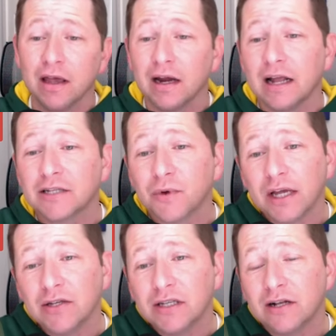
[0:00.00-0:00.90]
And that's why
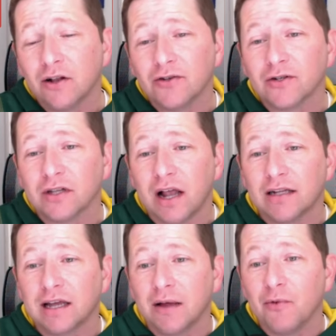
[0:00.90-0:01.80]
you see closers a lot
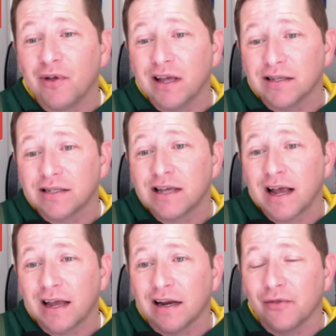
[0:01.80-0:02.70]
of time will get
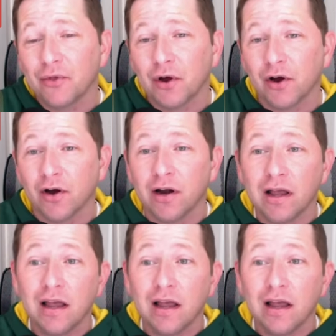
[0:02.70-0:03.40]
second and third